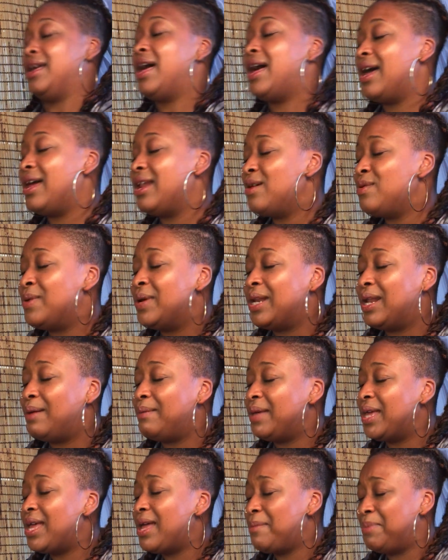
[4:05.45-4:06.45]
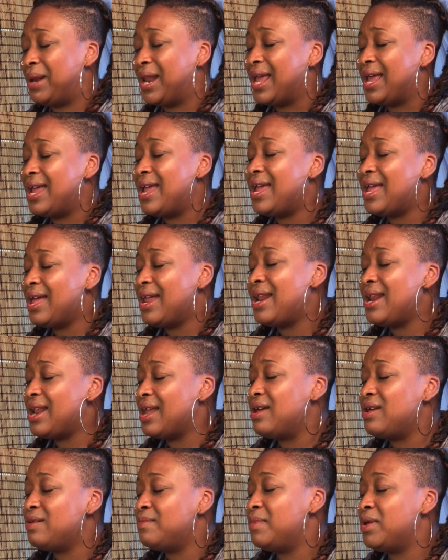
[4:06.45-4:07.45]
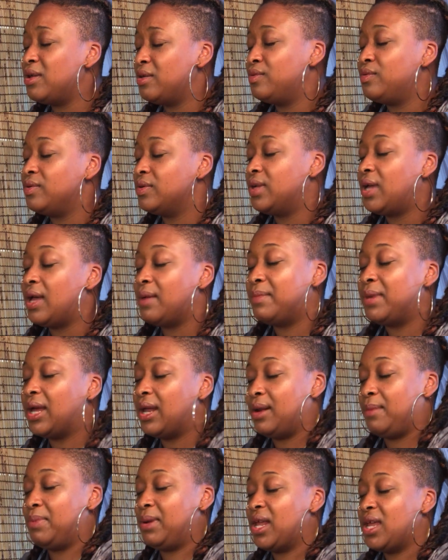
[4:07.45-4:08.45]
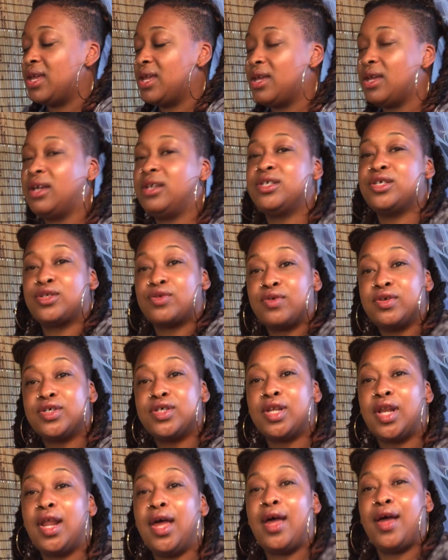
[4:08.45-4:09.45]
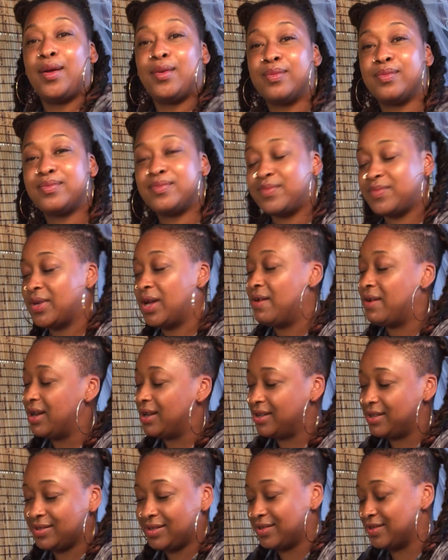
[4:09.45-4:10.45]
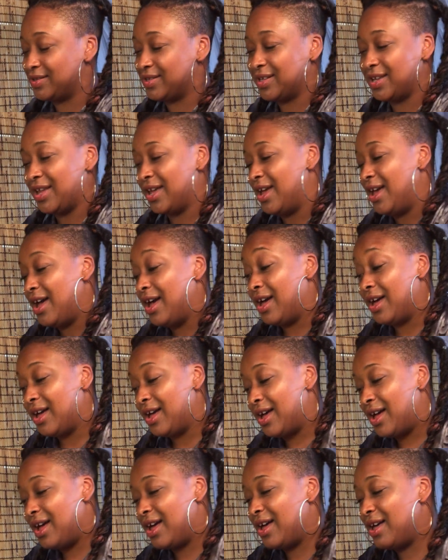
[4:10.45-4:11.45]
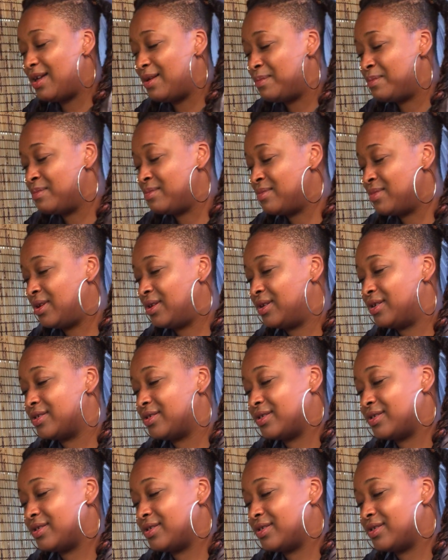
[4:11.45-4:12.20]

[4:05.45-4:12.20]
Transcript: I don't want to be a player no more. I'm not a player. I just crush a lot. All right. Um.